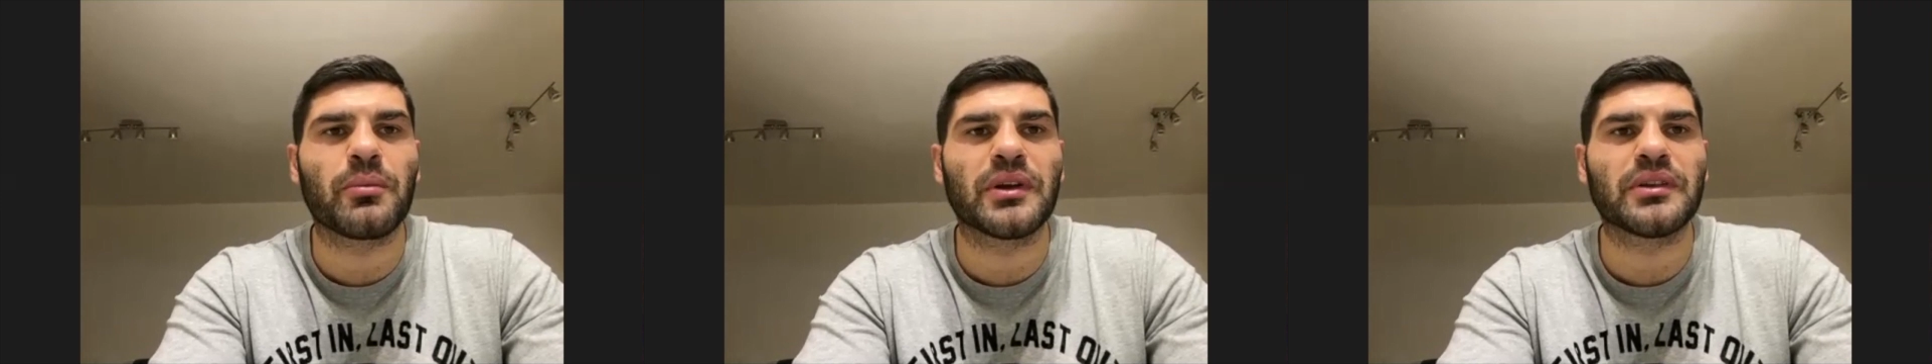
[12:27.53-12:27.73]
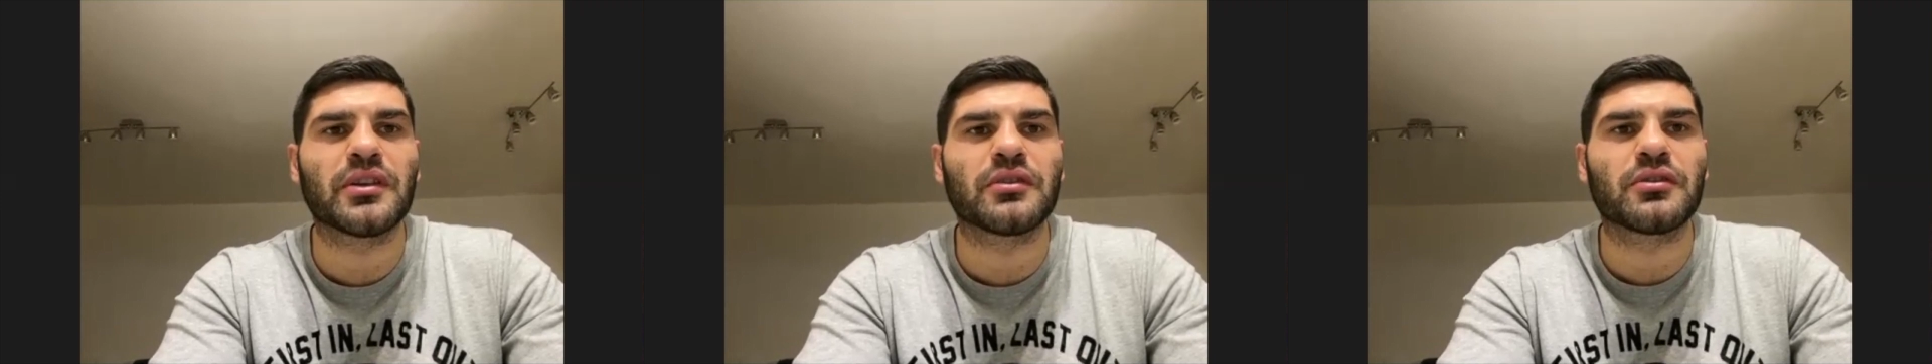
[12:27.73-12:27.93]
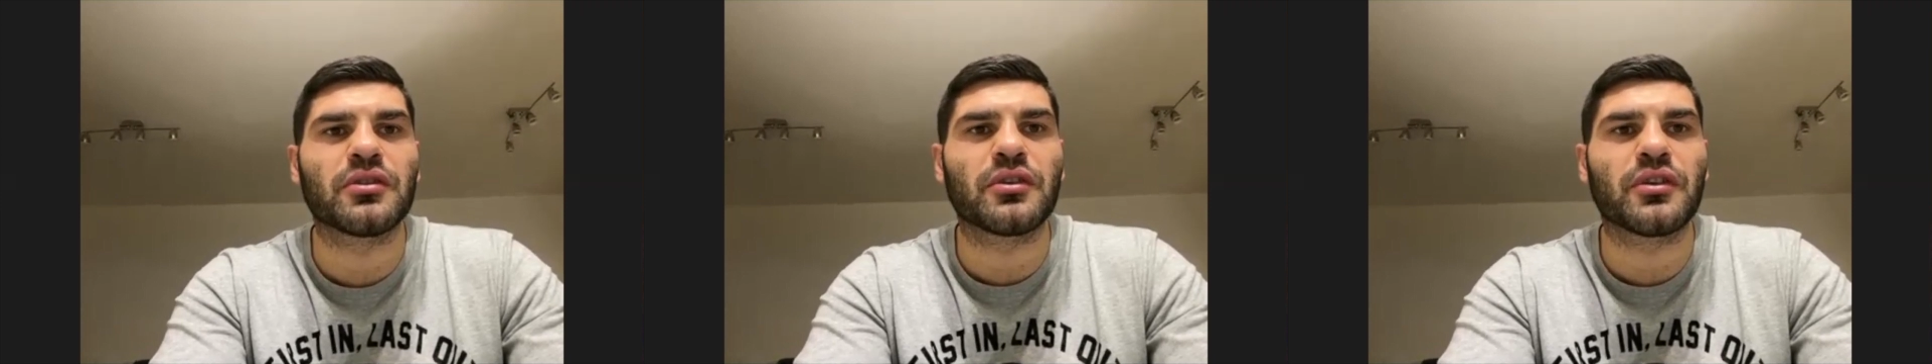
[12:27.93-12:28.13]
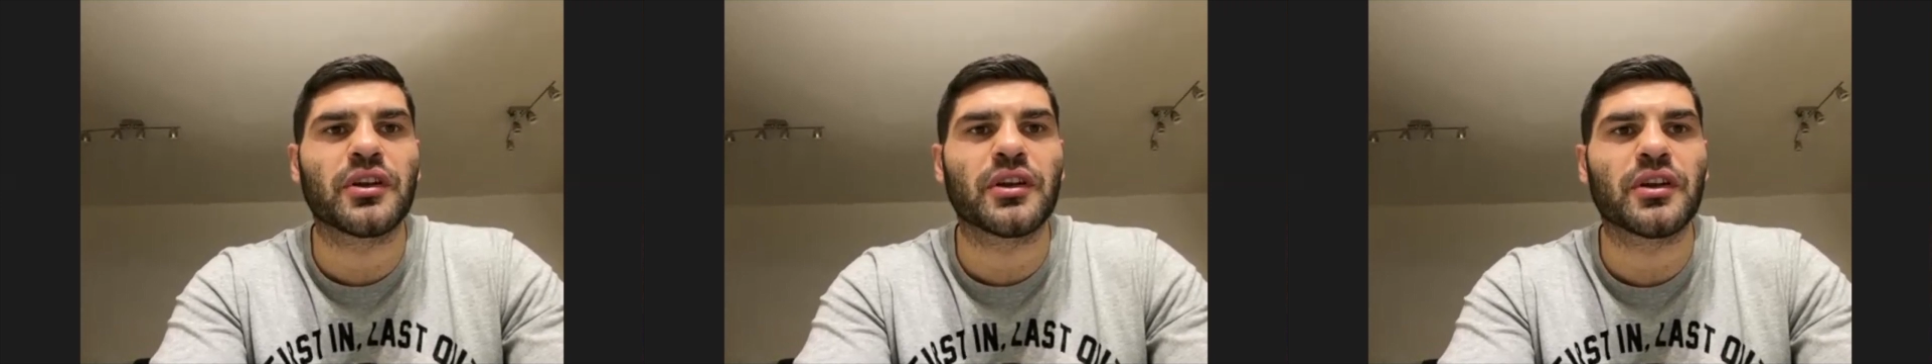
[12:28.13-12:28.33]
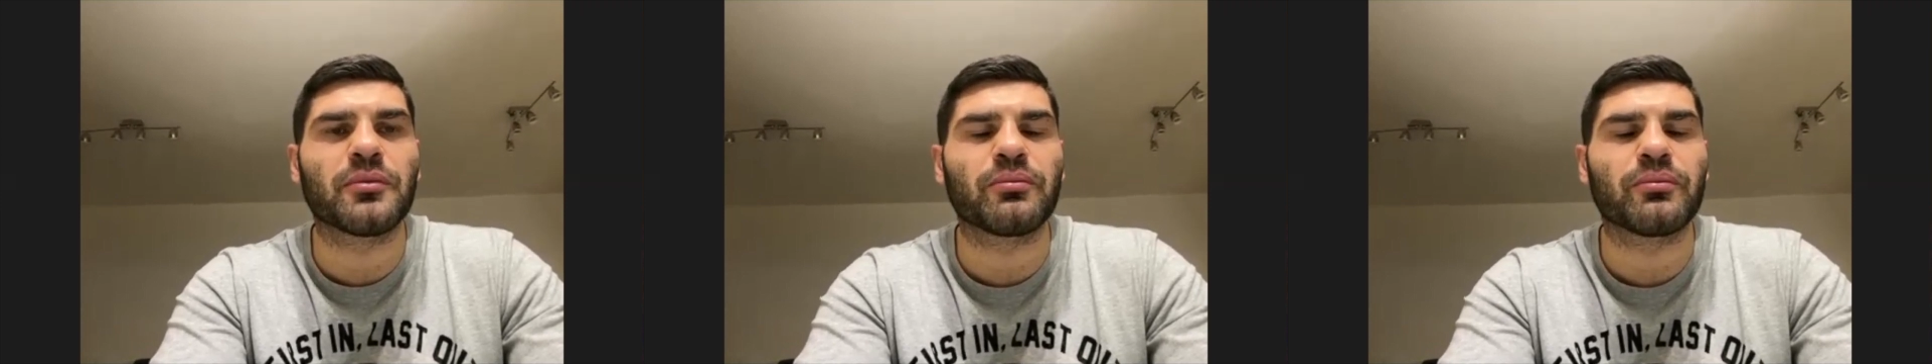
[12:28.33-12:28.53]

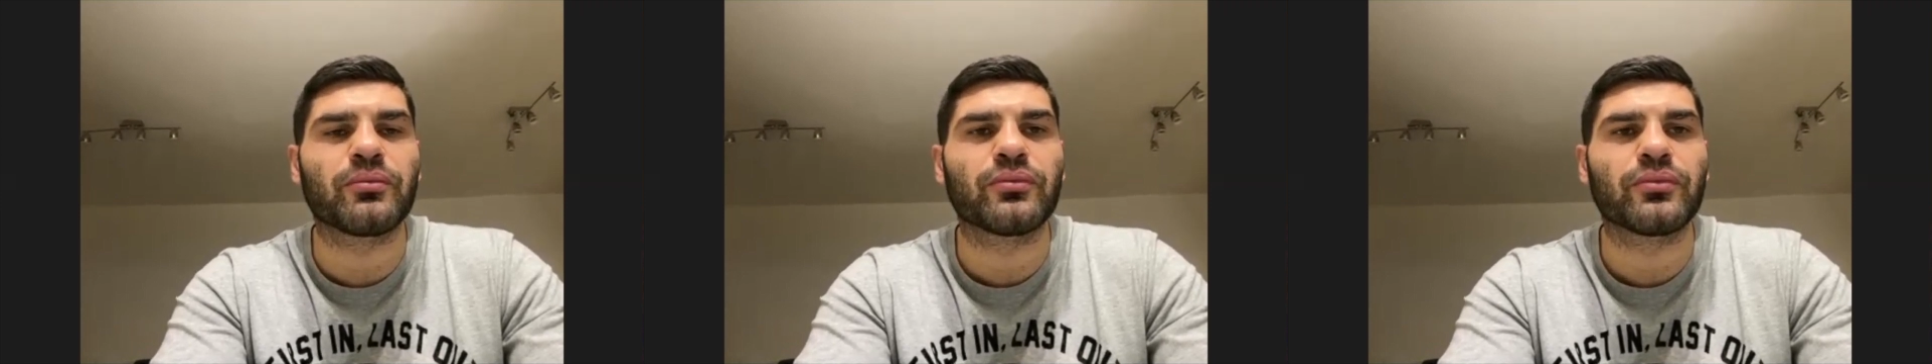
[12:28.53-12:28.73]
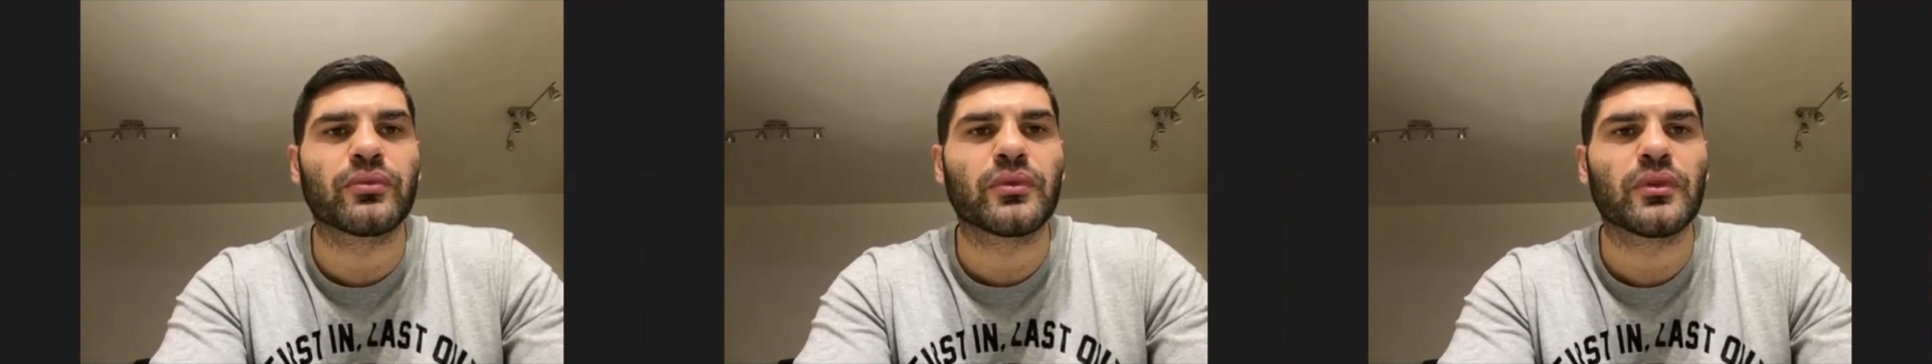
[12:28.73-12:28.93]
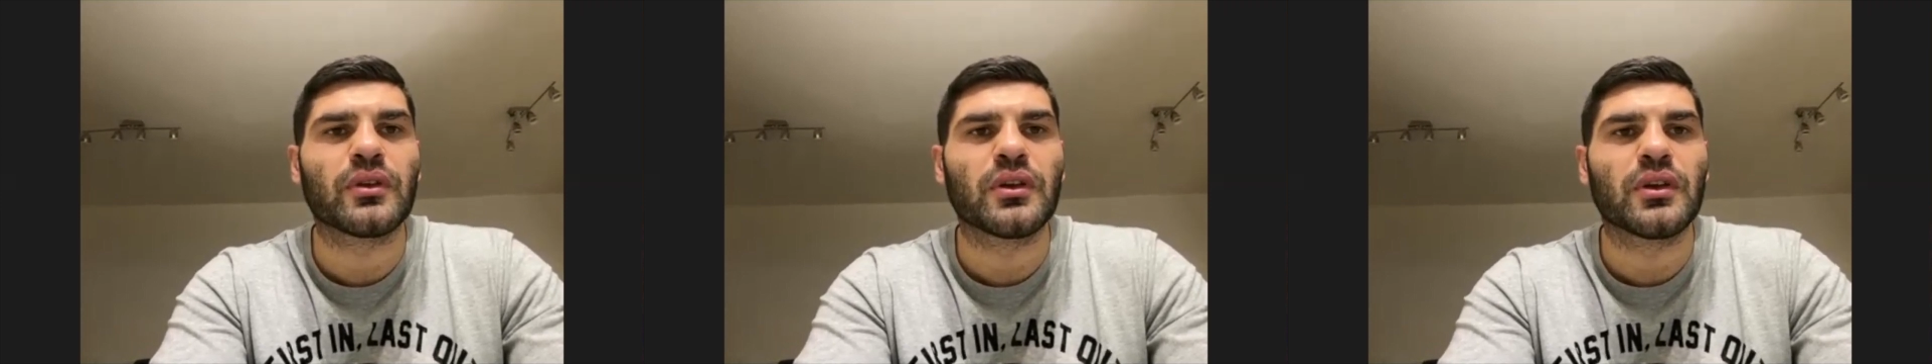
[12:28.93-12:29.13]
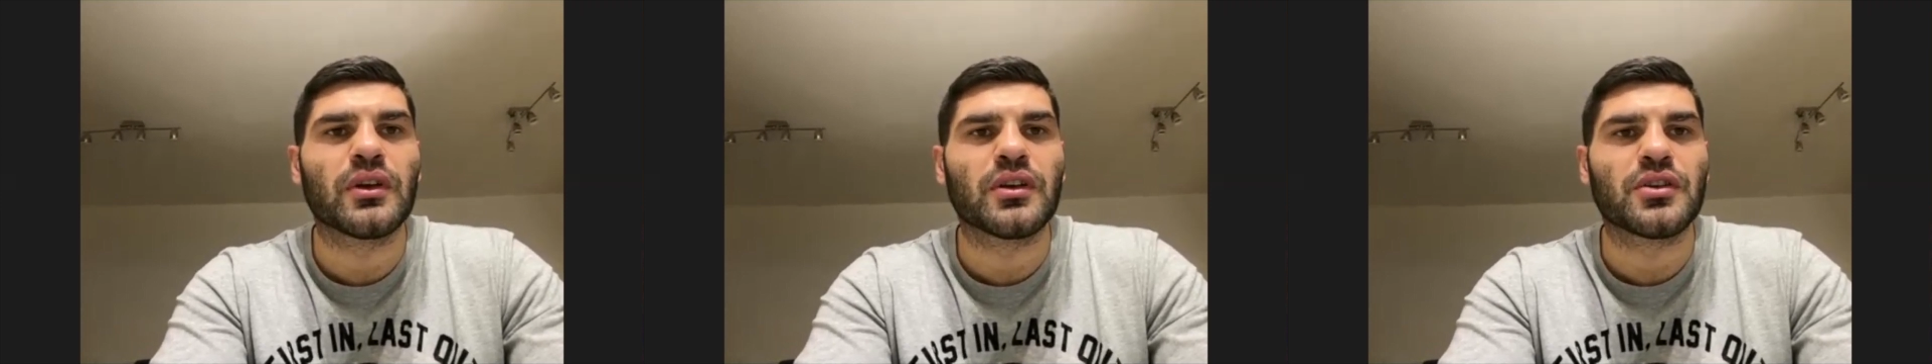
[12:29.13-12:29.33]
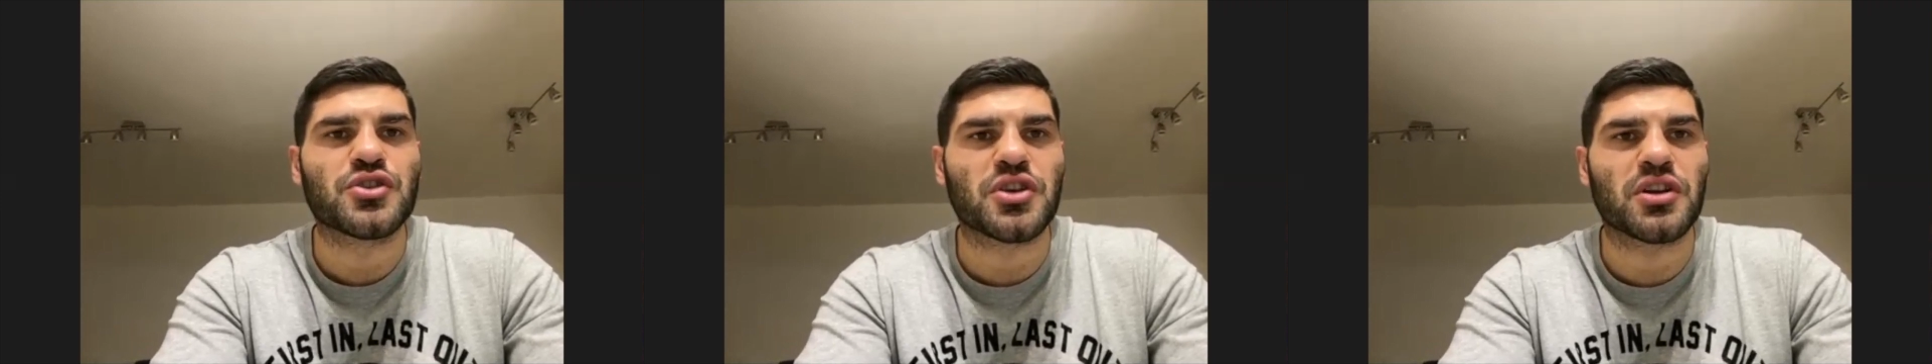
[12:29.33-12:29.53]
mandatory
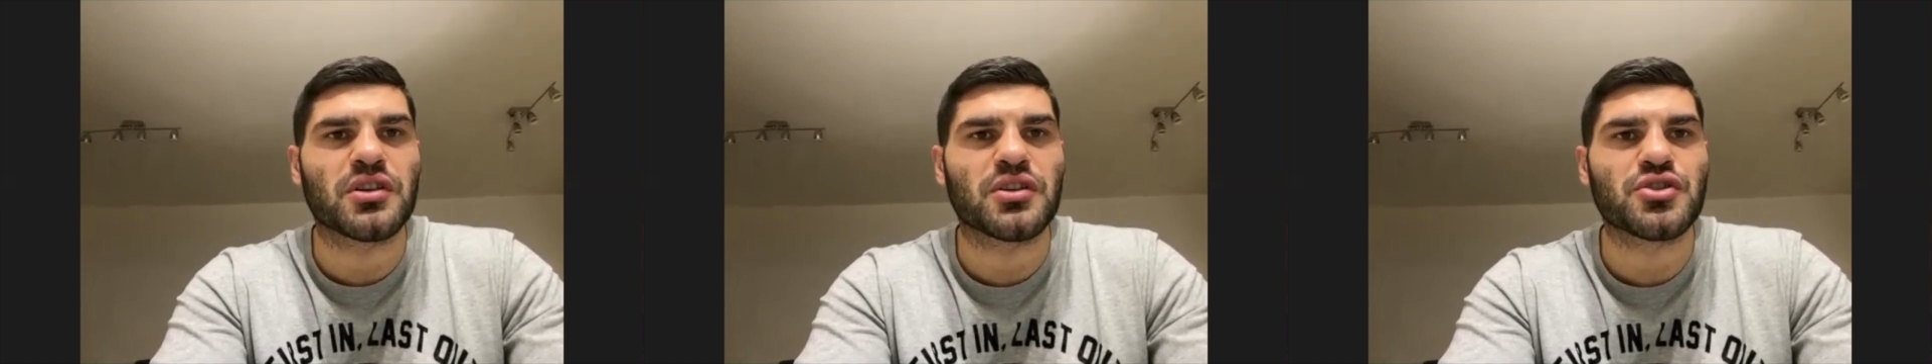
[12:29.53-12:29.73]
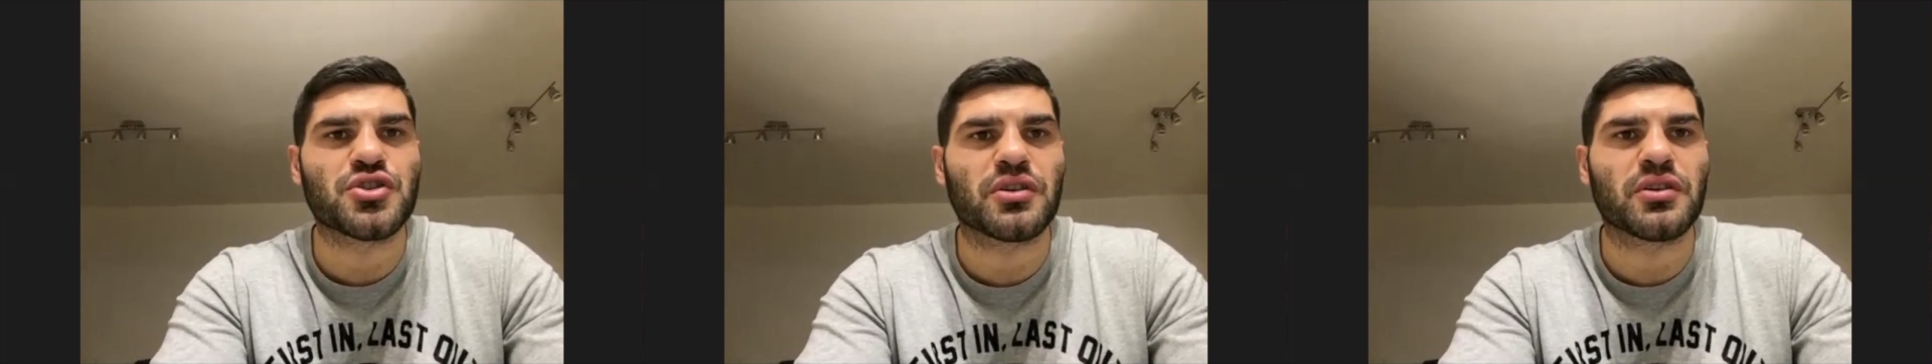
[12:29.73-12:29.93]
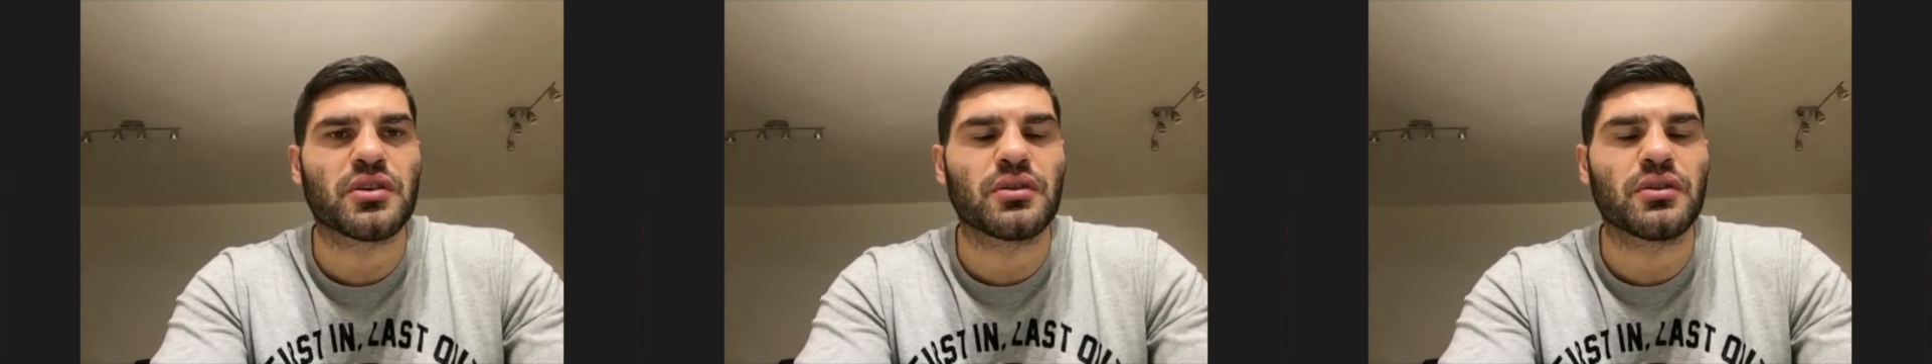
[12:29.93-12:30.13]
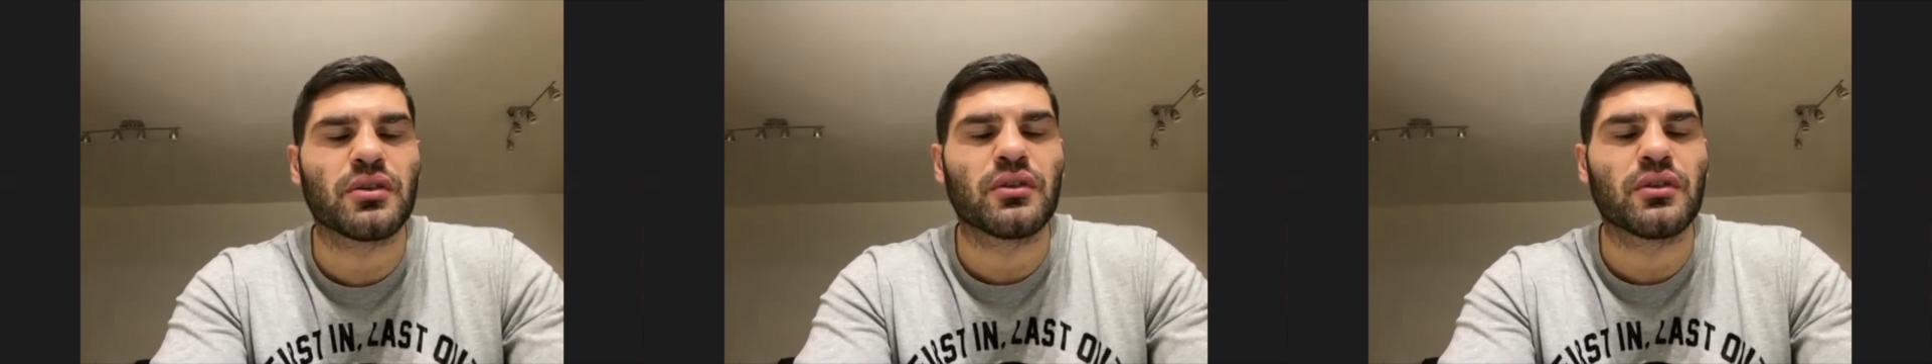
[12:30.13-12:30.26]
challenger,